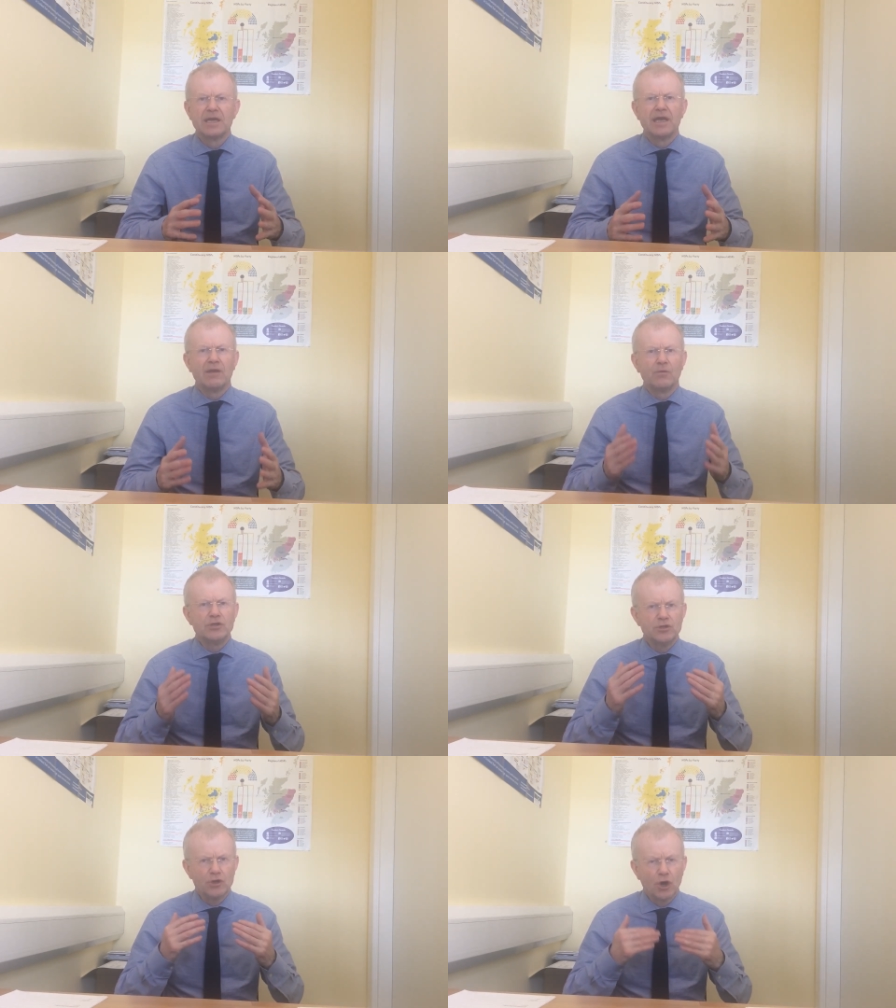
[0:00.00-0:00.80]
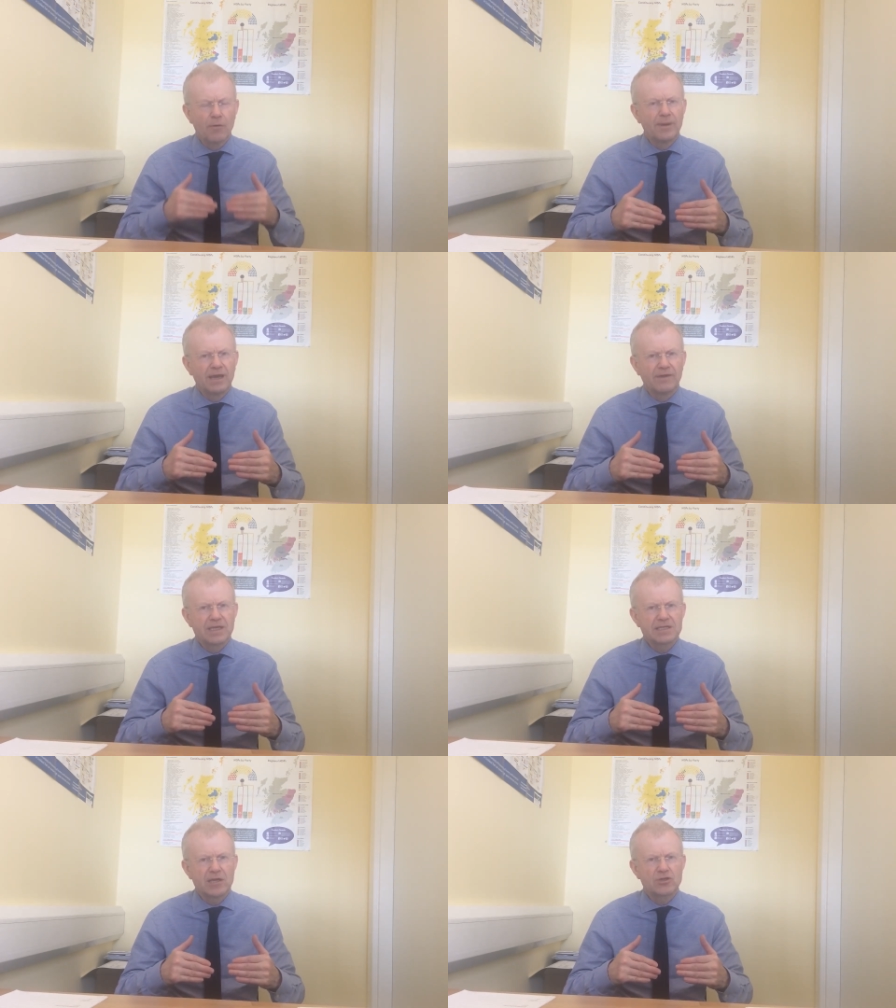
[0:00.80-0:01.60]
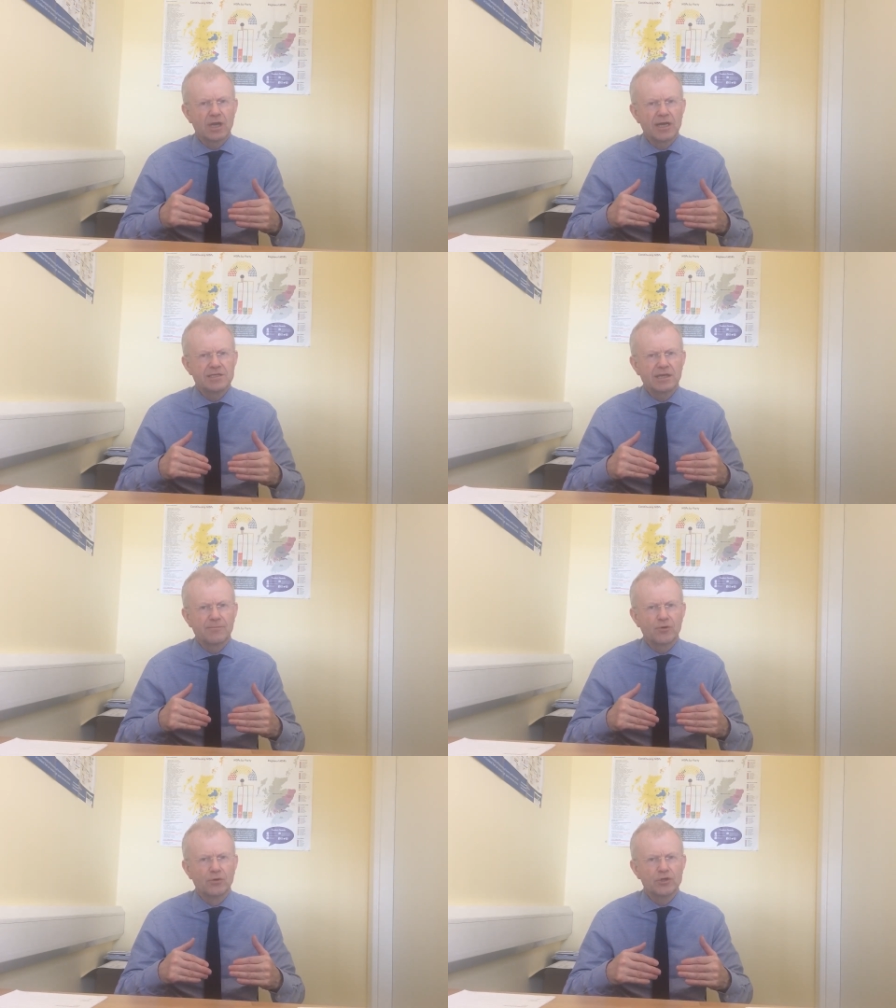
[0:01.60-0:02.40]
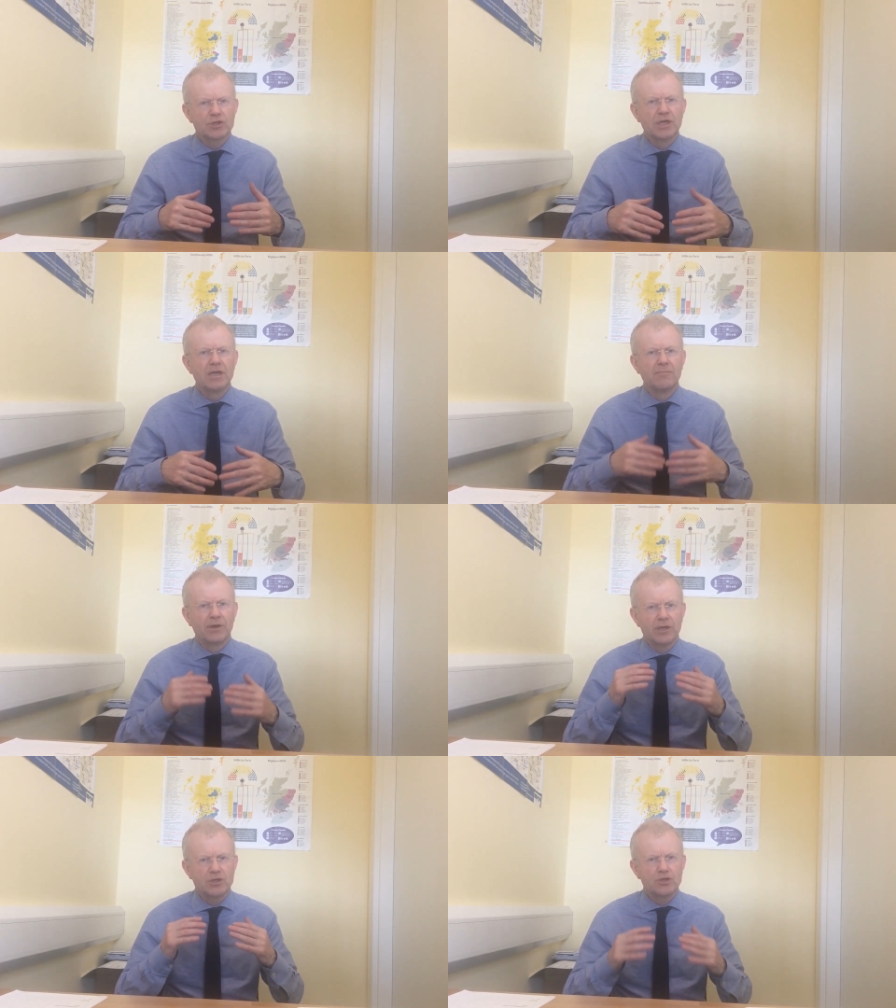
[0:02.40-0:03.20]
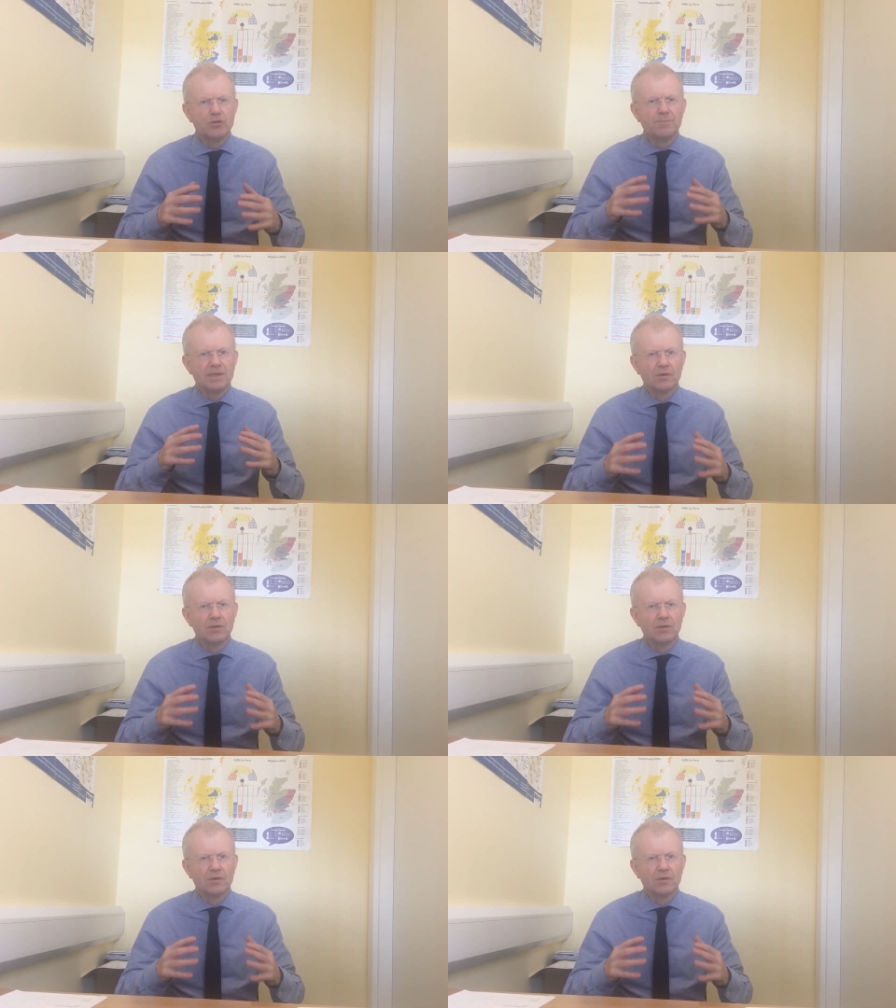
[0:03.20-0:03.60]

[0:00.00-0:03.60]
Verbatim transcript: Uh, we should not be having a centralising approach, but it should be